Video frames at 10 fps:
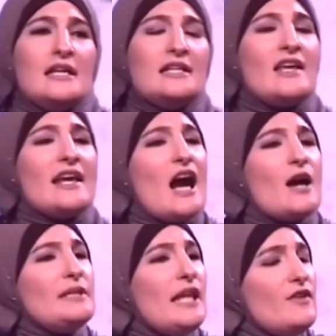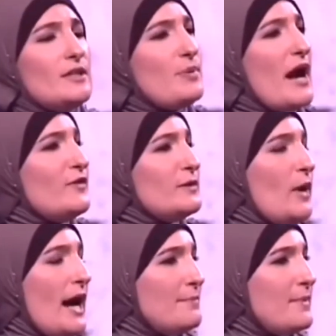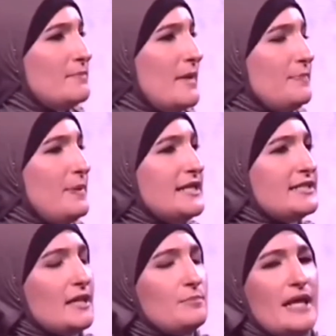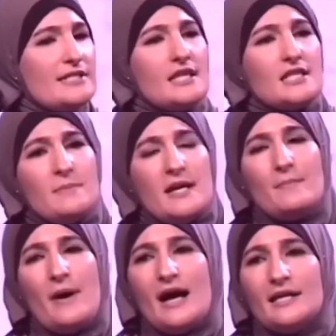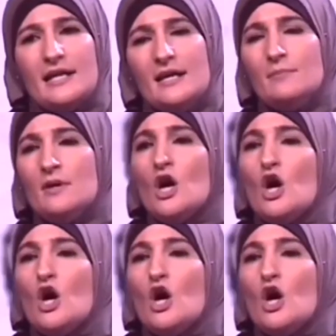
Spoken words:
is that our beloved Prophet Muhammad, may peace and blessings be upon him,